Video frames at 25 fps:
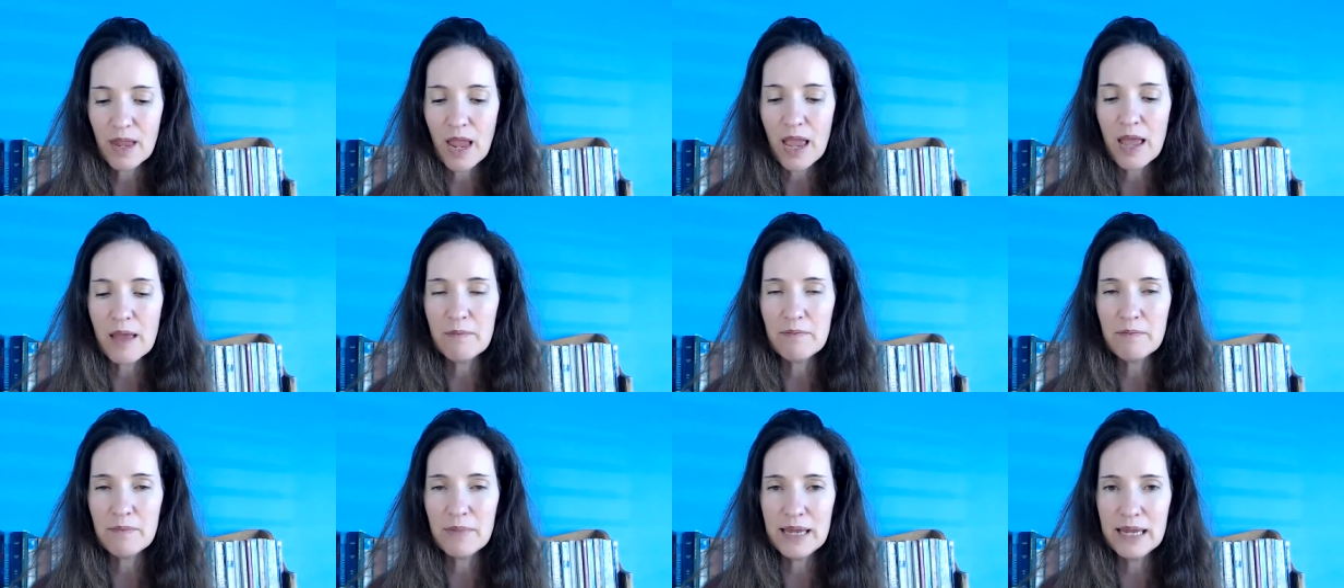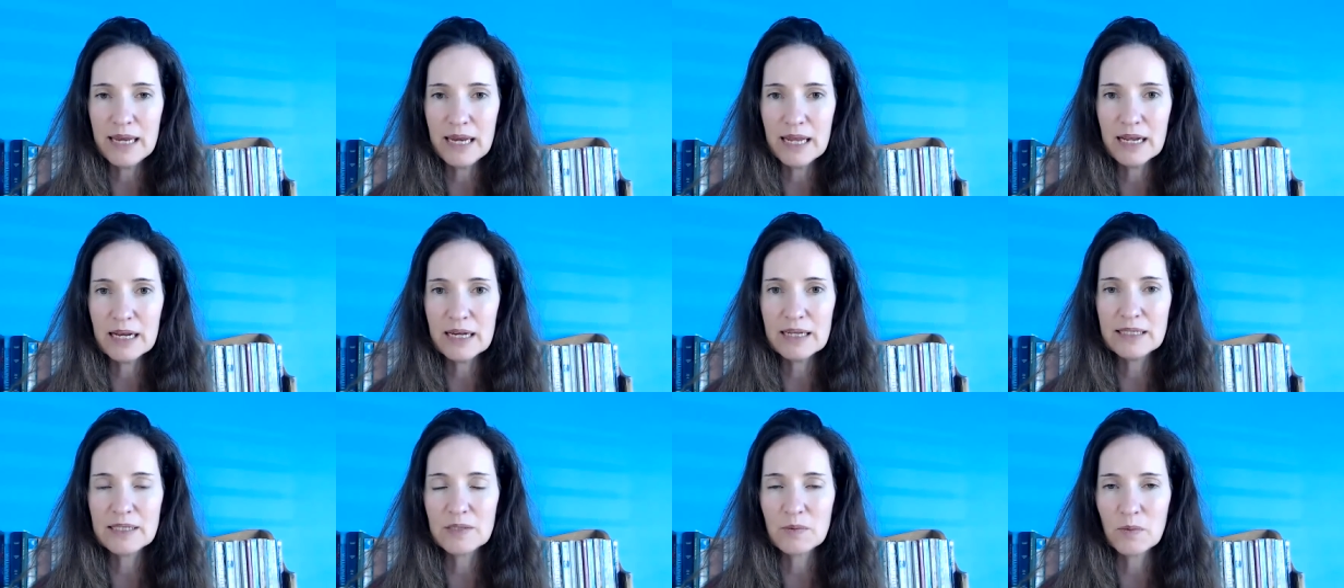A
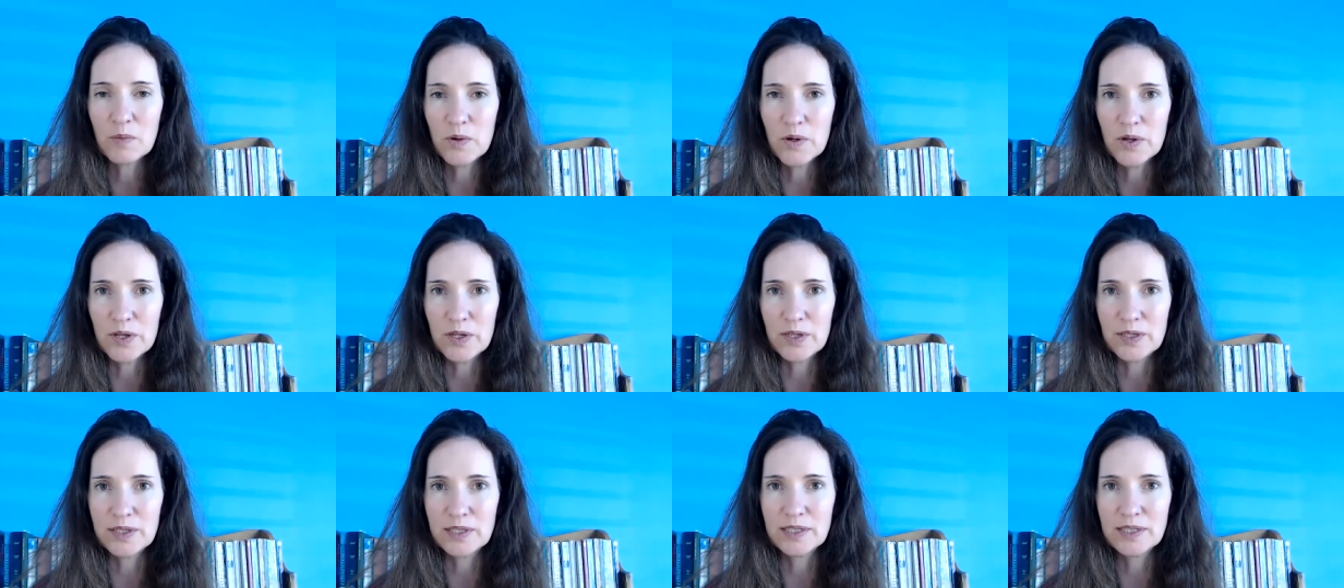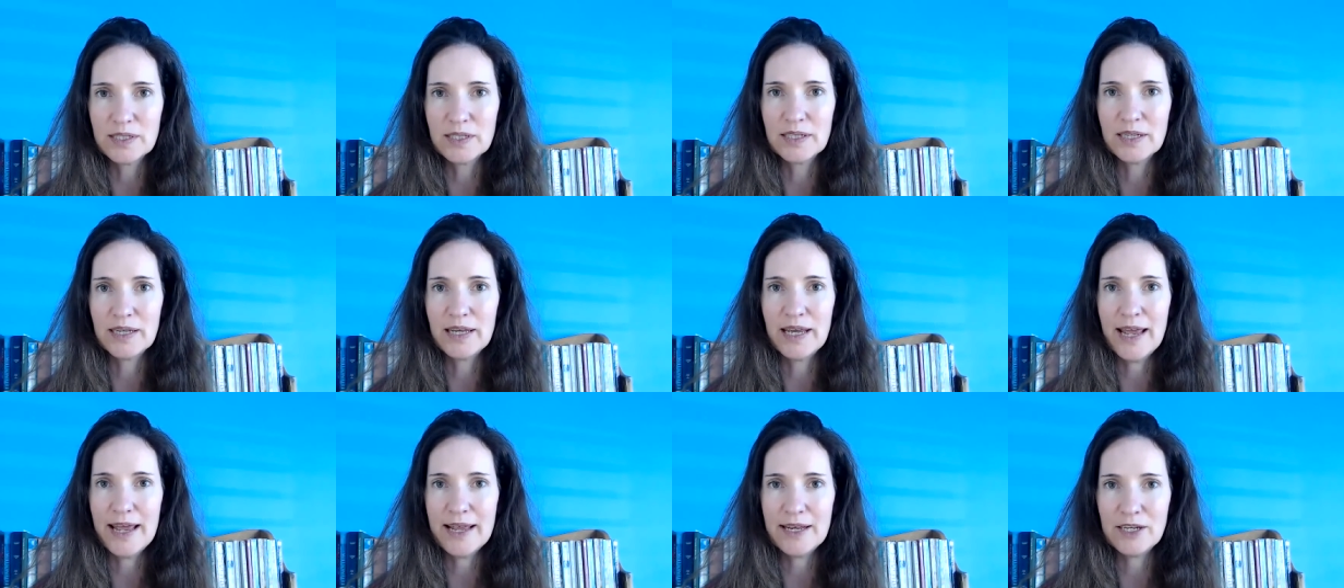meaningless world
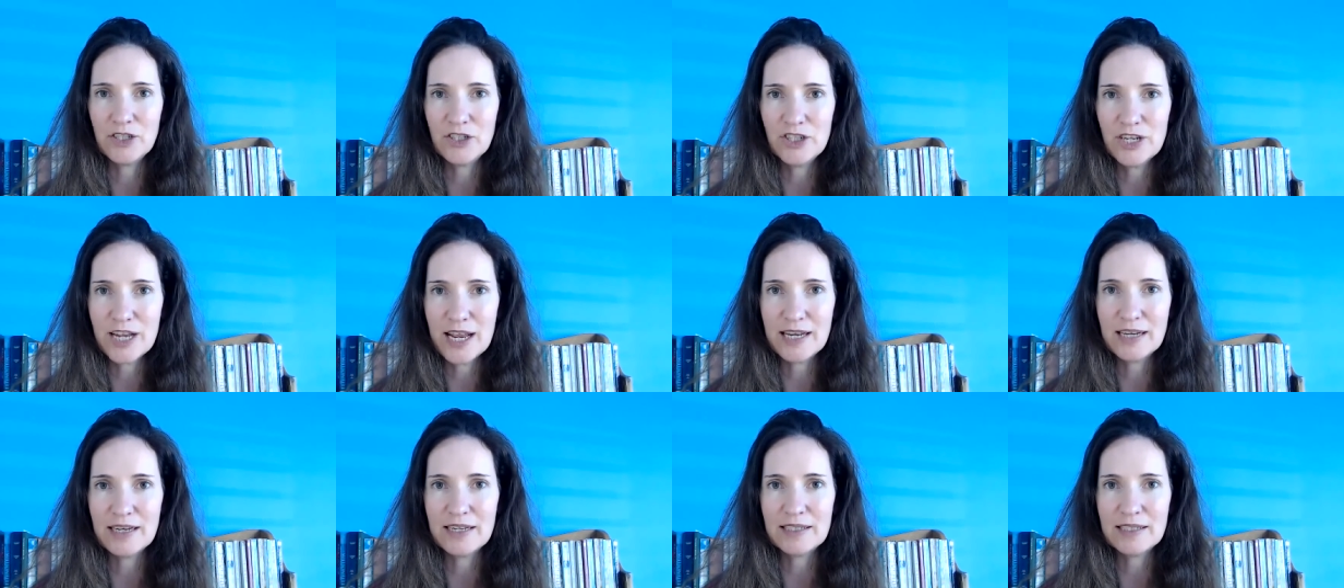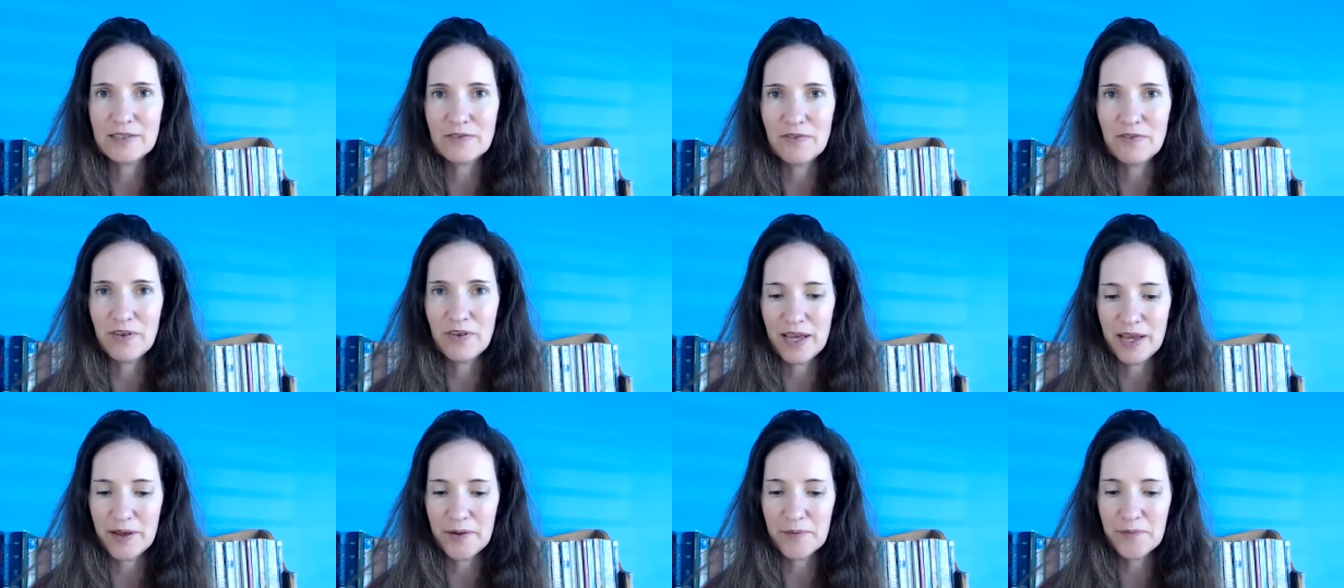in gender
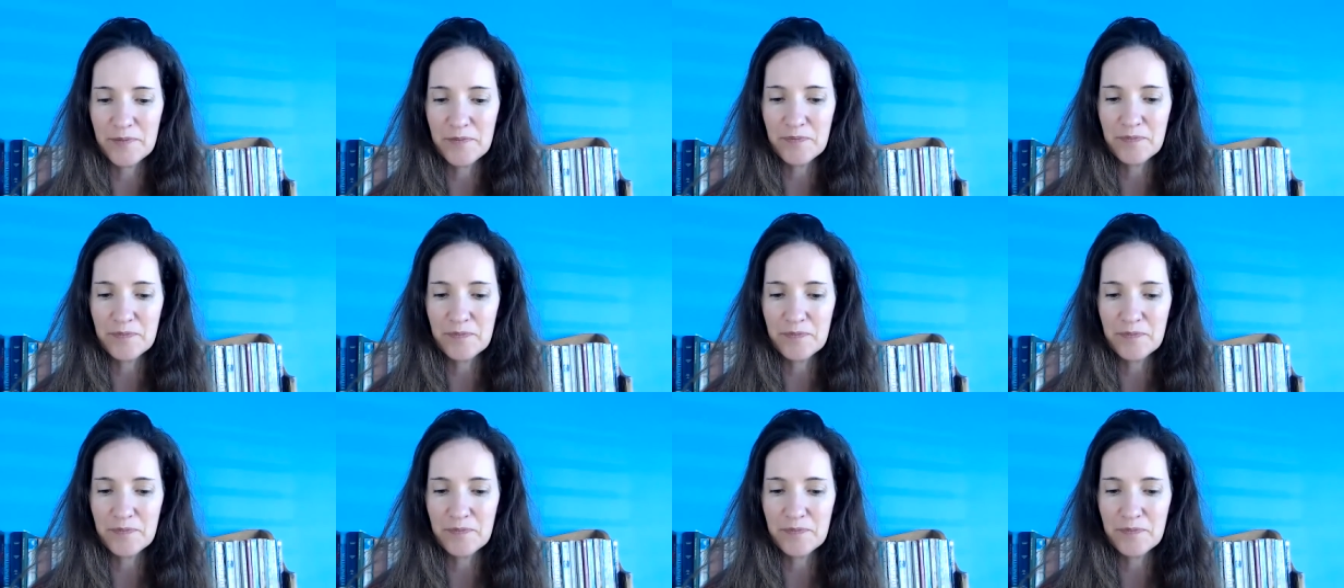sphere.